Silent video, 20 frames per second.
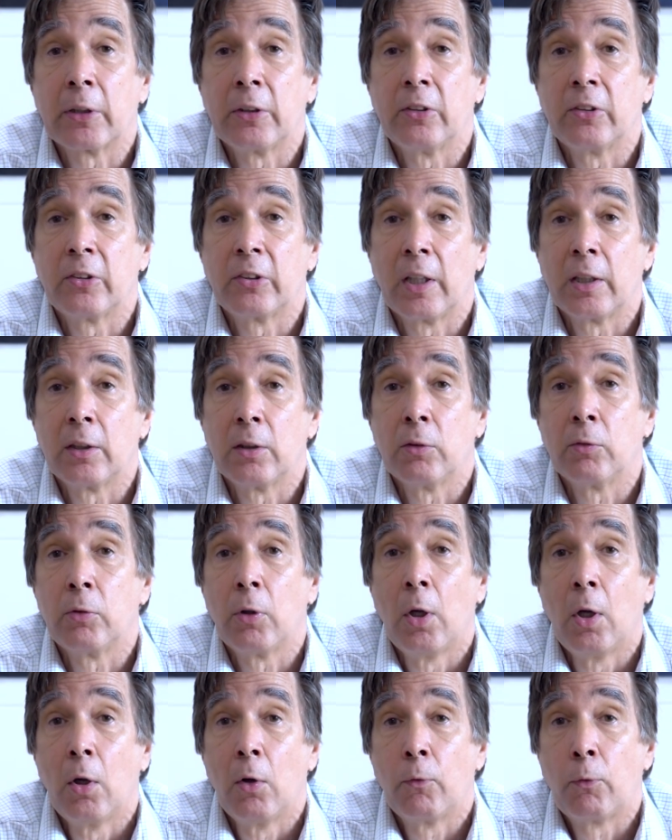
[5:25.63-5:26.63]
incentive
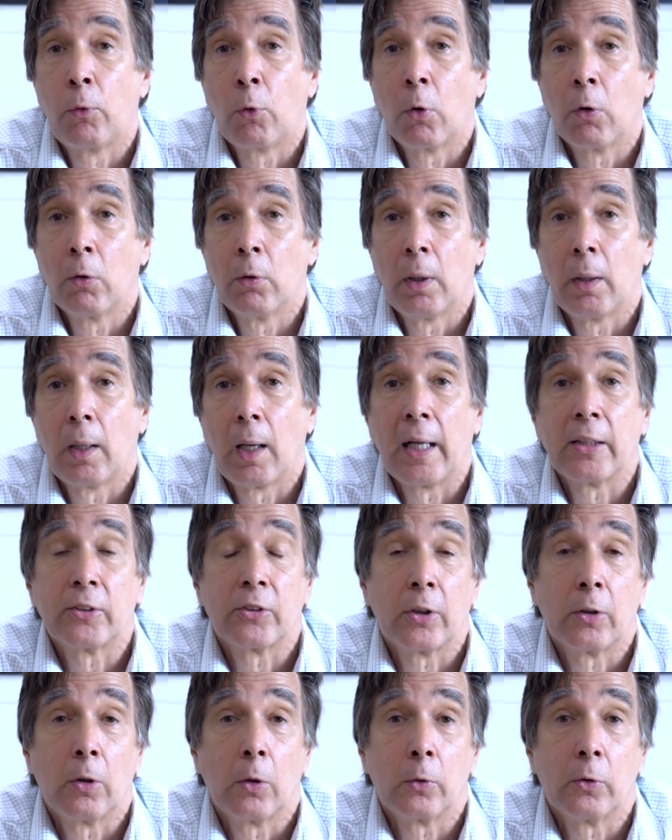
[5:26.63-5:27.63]
for
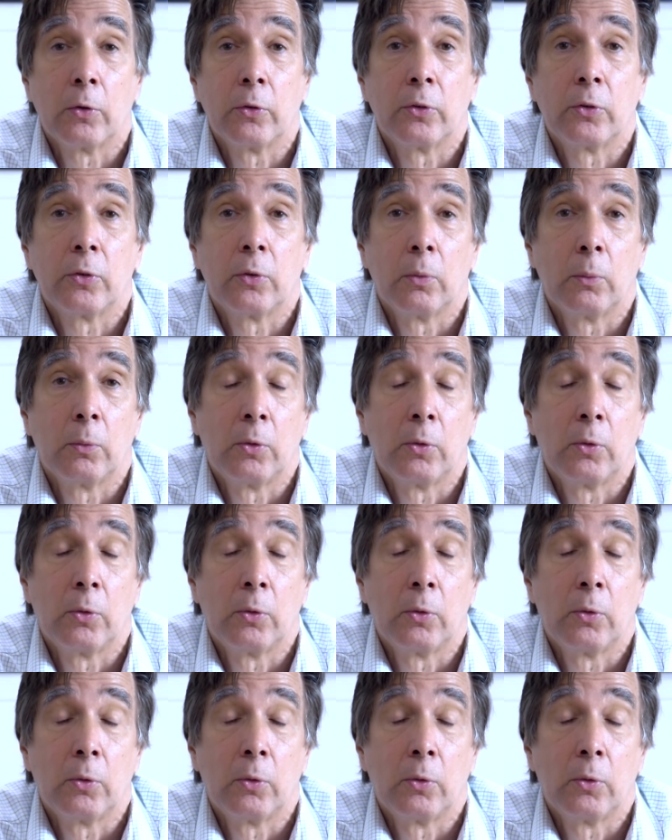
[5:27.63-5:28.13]
asset owners,